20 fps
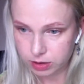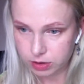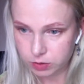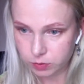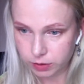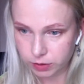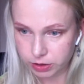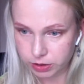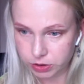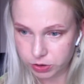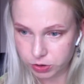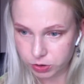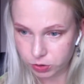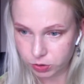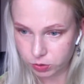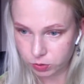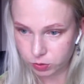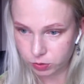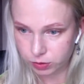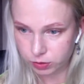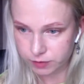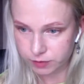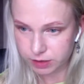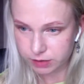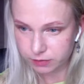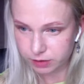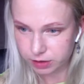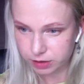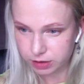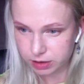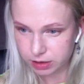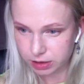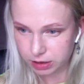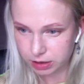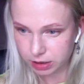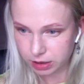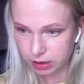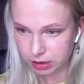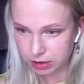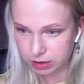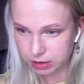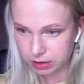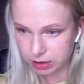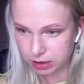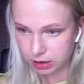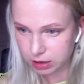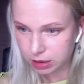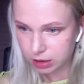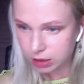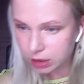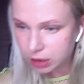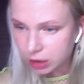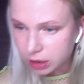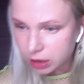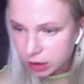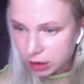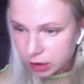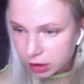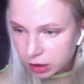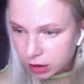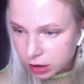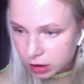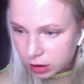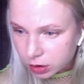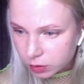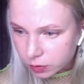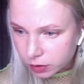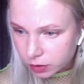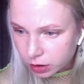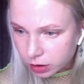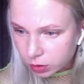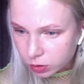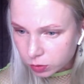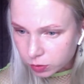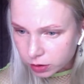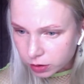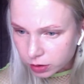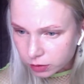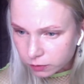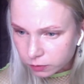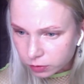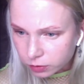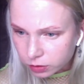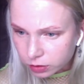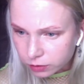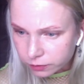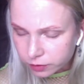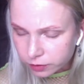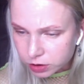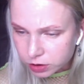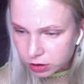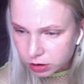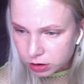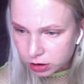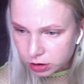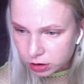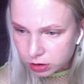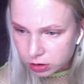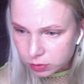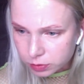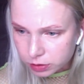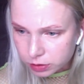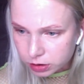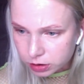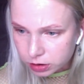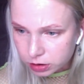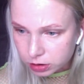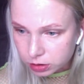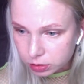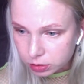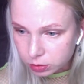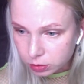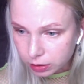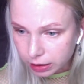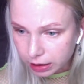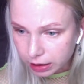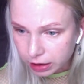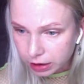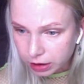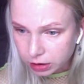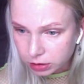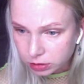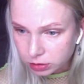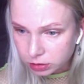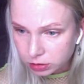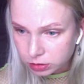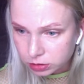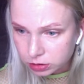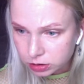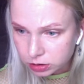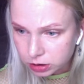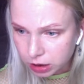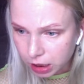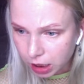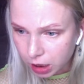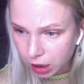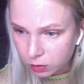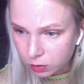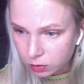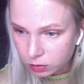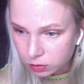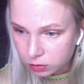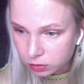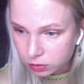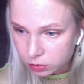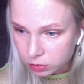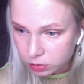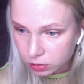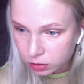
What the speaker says: is a way to know if 17 has a without waiting for the official announcement. Okay, how?